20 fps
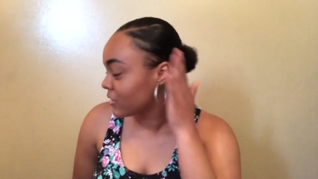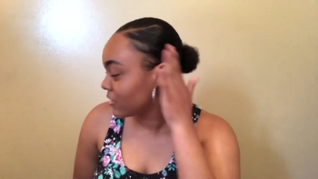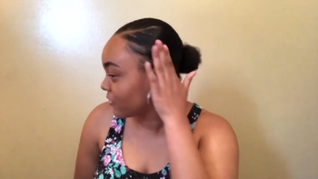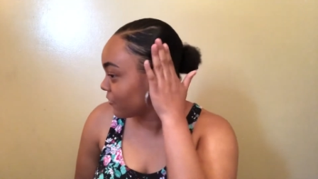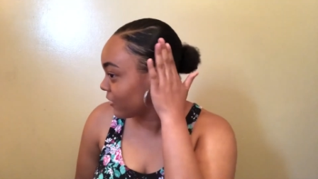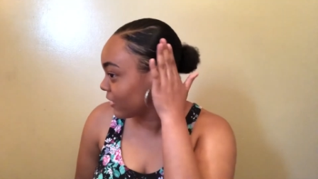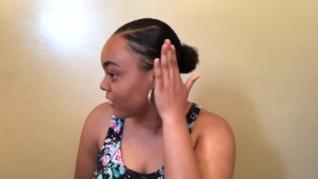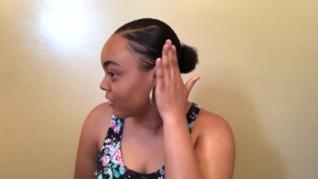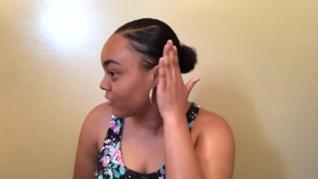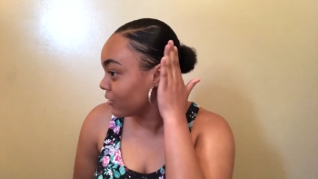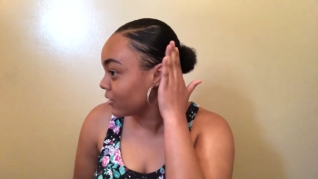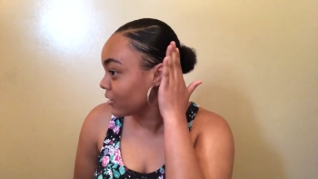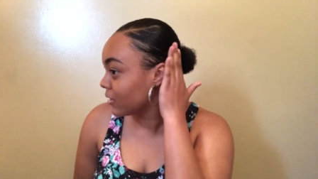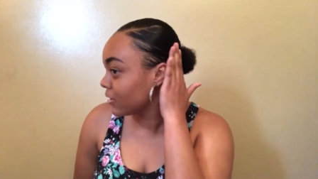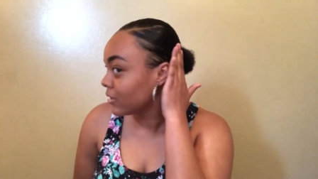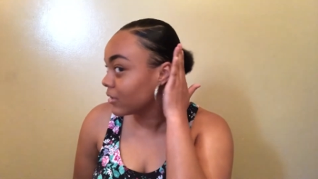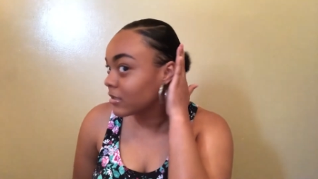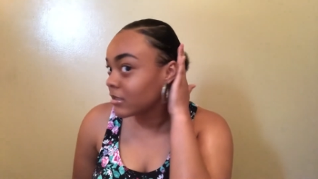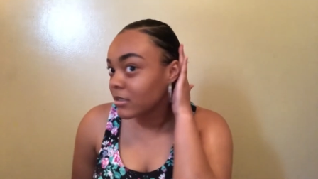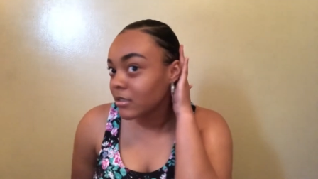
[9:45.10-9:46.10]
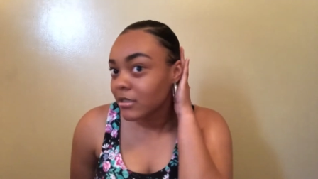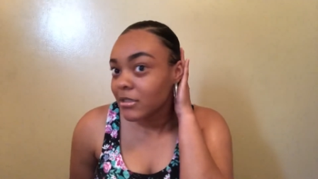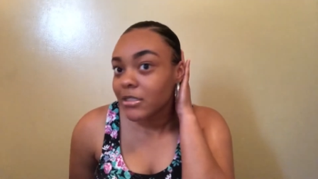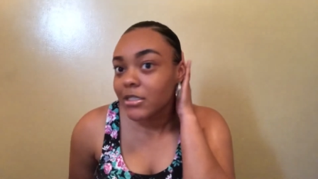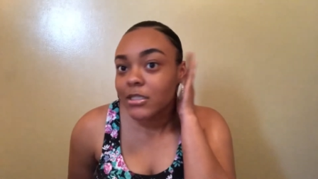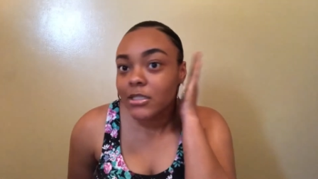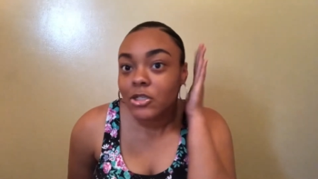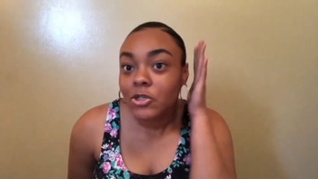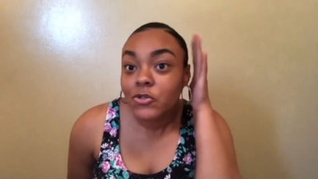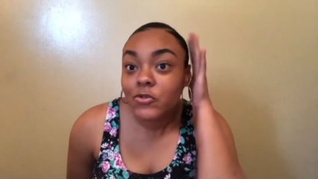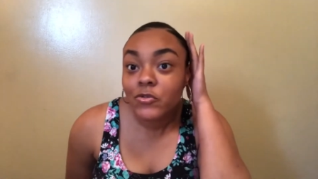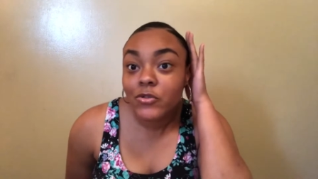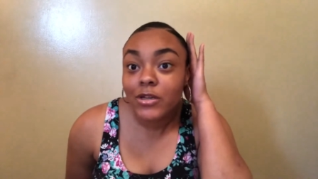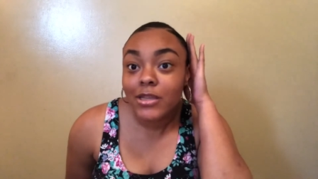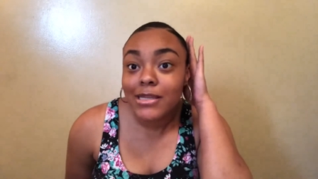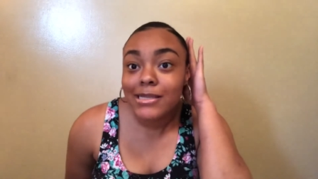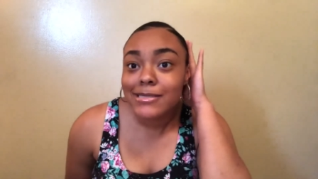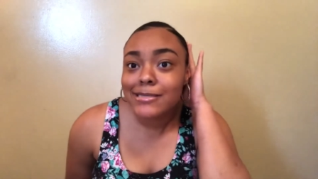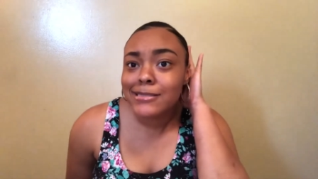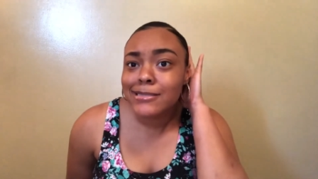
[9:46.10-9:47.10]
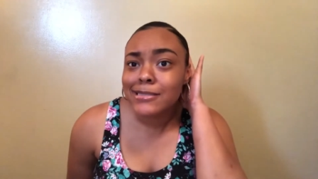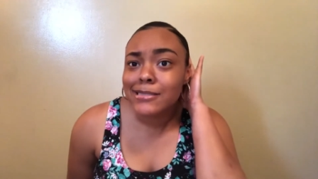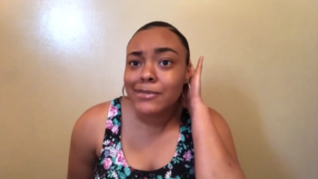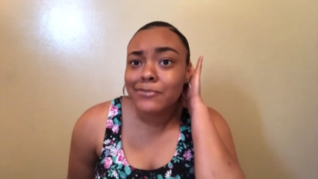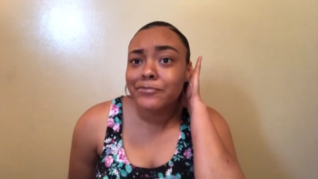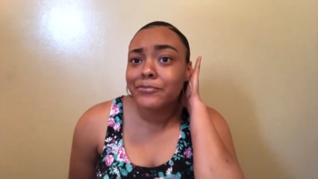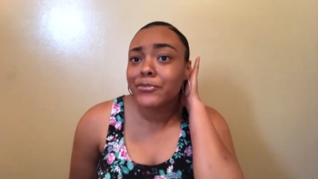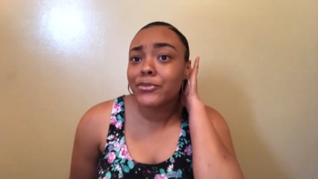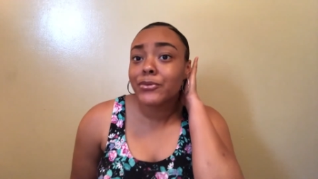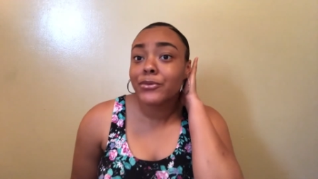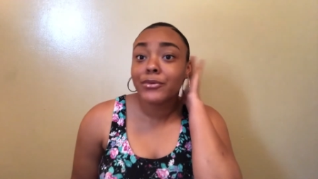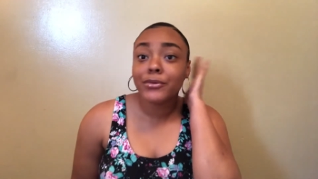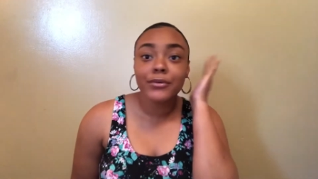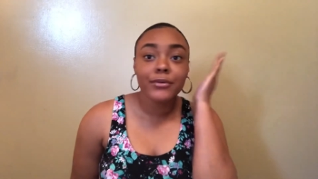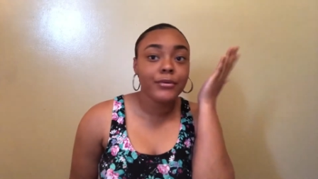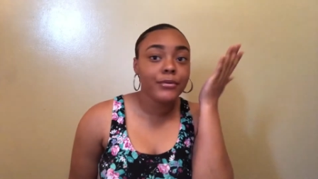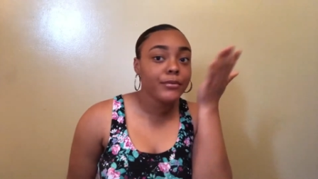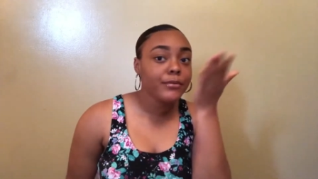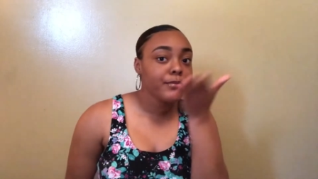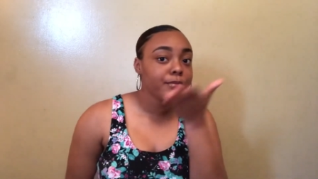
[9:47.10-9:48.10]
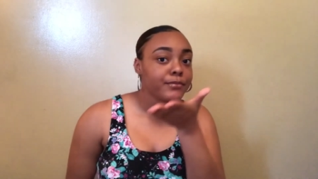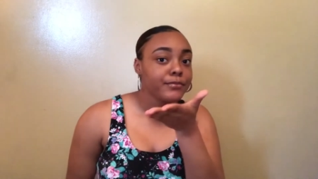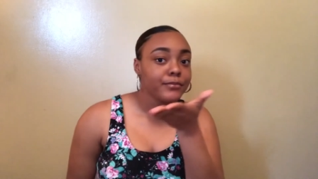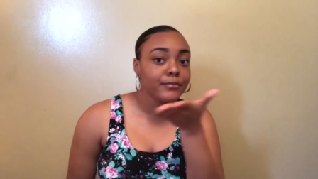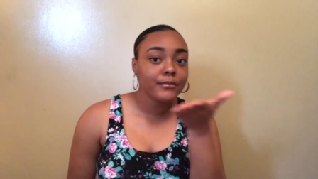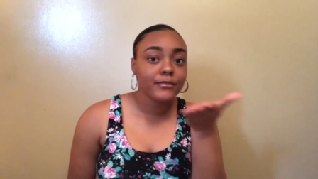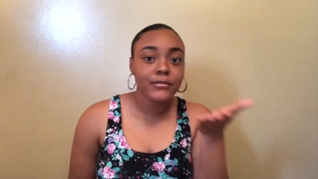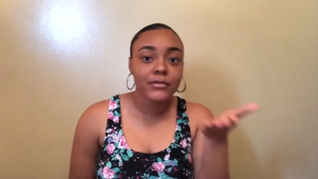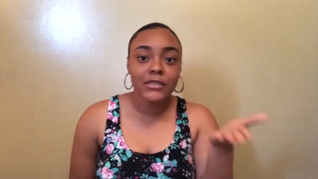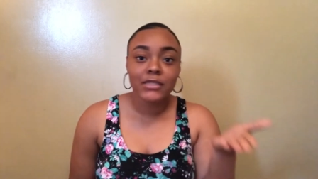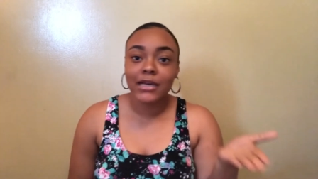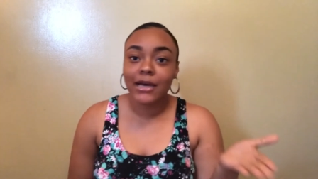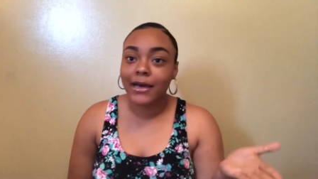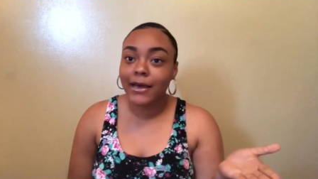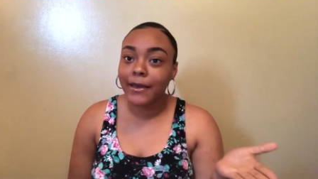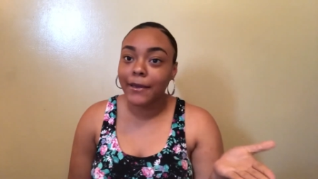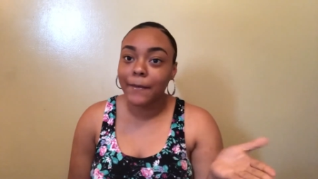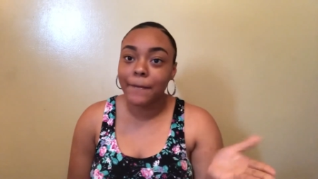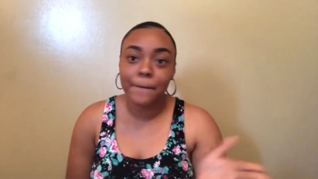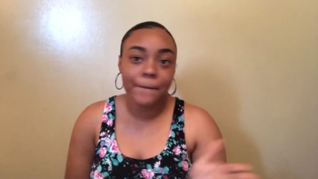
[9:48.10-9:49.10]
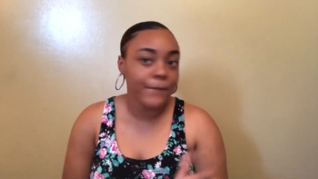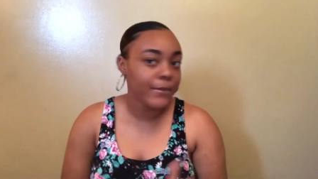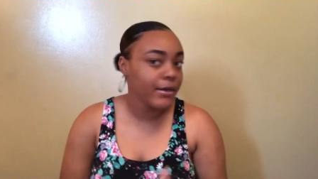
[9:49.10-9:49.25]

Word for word: is the final look for this simple type